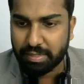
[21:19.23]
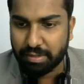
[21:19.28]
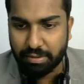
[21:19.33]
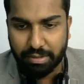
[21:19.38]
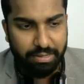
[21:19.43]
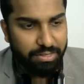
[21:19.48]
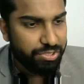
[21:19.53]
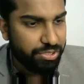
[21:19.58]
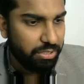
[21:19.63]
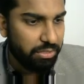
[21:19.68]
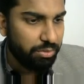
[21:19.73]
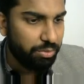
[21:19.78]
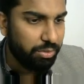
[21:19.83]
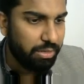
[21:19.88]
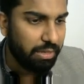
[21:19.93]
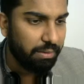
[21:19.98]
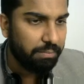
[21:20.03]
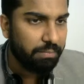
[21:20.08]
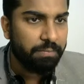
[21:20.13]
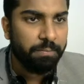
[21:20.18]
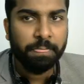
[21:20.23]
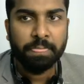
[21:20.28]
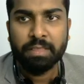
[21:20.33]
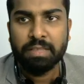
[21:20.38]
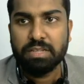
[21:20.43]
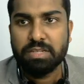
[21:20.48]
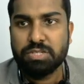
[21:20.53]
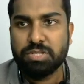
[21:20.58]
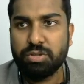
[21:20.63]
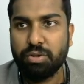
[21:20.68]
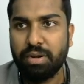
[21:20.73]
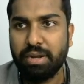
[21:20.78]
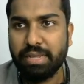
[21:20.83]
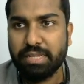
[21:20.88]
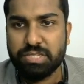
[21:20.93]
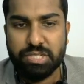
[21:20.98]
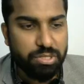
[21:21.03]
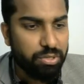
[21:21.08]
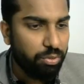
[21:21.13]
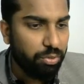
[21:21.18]
the relation. Okay, so
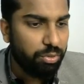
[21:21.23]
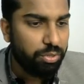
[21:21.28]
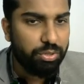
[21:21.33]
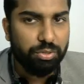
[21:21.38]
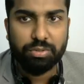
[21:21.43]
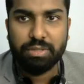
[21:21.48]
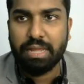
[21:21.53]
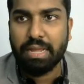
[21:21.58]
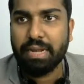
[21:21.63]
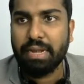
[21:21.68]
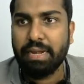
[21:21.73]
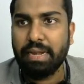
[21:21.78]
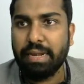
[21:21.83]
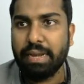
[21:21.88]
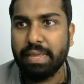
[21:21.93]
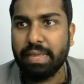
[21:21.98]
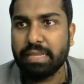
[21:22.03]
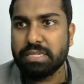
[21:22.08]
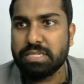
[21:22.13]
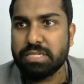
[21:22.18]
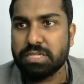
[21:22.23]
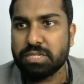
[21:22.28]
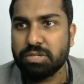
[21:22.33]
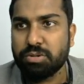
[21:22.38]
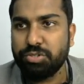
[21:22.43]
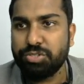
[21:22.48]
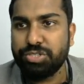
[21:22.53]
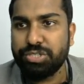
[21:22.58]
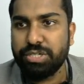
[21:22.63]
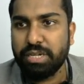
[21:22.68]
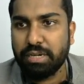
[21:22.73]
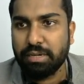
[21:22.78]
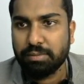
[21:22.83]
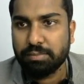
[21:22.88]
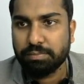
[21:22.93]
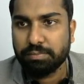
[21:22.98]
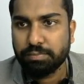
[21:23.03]
let's go to the next question.